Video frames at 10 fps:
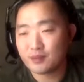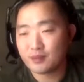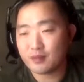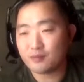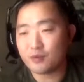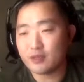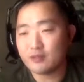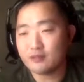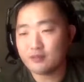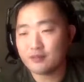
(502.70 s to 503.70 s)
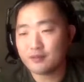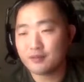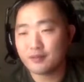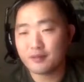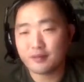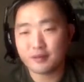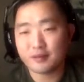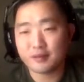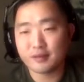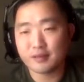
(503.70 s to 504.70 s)
Get one.
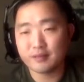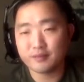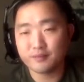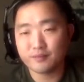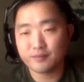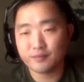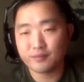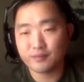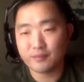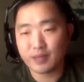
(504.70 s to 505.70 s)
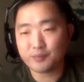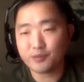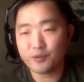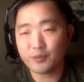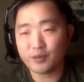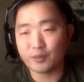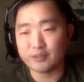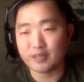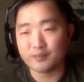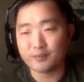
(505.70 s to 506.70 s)
Uh, hop through the window one
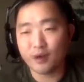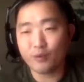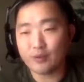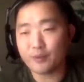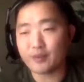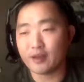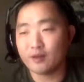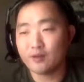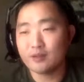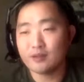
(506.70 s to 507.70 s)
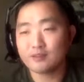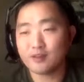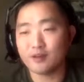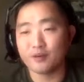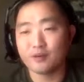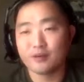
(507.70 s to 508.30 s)
time. Oh, there we go. Let's go.